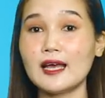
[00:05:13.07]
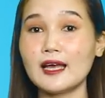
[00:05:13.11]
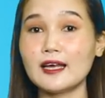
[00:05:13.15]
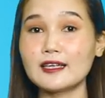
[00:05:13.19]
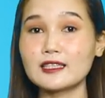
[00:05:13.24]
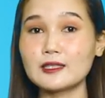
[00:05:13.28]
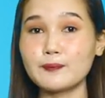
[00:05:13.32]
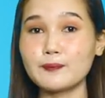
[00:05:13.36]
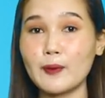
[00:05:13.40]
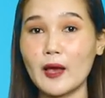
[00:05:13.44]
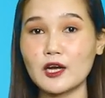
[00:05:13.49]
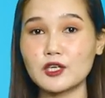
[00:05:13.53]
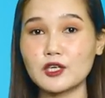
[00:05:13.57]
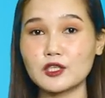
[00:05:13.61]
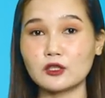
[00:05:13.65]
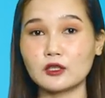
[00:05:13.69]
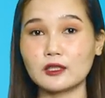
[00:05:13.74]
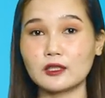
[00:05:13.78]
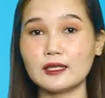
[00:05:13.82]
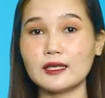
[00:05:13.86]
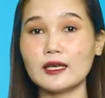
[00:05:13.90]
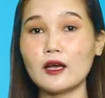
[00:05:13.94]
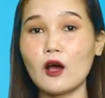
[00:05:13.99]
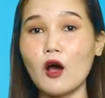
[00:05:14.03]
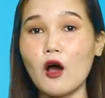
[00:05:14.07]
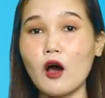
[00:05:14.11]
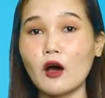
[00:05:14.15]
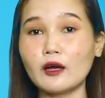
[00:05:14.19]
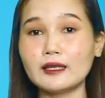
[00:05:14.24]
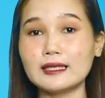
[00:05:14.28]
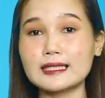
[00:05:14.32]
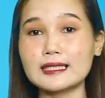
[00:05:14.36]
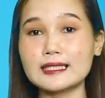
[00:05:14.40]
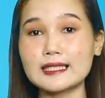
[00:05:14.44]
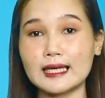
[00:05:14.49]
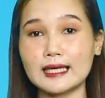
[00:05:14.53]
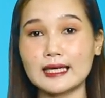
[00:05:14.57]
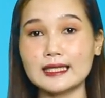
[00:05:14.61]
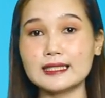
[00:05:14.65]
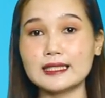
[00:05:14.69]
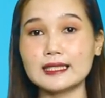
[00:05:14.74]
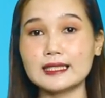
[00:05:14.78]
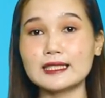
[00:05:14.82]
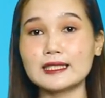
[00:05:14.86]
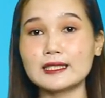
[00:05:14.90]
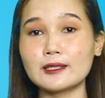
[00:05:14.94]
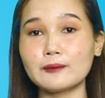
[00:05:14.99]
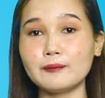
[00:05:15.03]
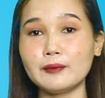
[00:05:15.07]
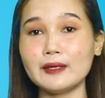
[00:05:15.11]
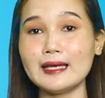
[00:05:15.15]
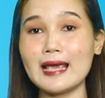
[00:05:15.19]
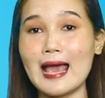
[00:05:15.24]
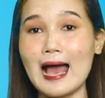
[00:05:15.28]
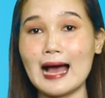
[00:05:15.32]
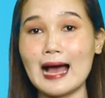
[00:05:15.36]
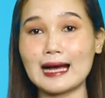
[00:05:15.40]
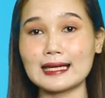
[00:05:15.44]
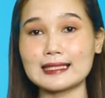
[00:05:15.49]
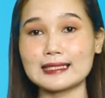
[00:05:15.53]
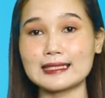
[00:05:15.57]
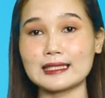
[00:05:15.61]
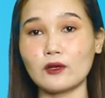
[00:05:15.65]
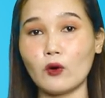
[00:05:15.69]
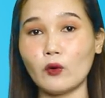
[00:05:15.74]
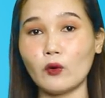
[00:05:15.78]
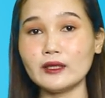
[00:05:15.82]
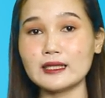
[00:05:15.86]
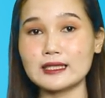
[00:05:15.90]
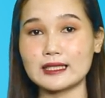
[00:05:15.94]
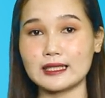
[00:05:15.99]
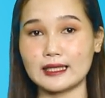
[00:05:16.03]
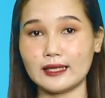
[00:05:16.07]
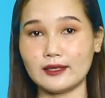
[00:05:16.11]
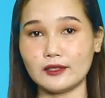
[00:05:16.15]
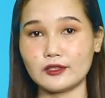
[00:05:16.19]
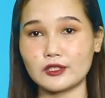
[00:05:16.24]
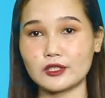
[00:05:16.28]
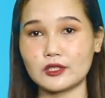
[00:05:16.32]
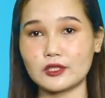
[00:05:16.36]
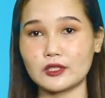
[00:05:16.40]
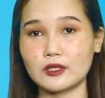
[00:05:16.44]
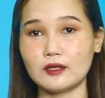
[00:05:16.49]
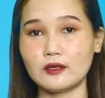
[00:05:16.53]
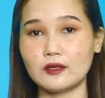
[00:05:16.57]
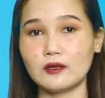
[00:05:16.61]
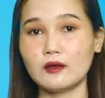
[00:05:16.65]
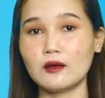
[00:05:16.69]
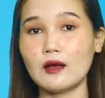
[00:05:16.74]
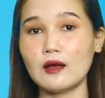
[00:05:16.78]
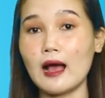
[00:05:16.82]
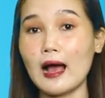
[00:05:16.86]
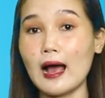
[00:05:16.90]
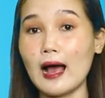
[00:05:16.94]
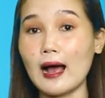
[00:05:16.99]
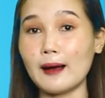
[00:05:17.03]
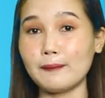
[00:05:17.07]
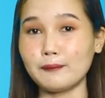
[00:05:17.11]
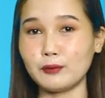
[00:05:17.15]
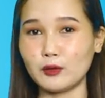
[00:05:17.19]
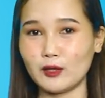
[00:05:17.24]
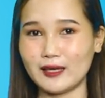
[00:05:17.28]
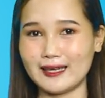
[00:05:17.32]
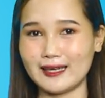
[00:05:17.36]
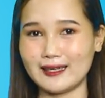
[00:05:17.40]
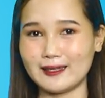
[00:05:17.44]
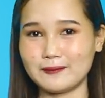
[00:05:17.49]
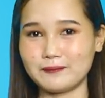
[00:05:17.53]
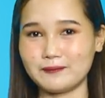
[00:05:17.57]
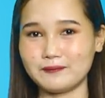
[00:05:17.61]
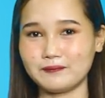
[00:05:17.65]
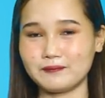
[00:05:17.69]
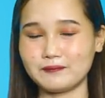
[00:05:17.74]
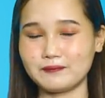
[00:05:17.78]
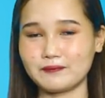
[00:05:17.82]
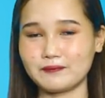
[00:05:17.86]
especially unintended to be acted on stage, a play.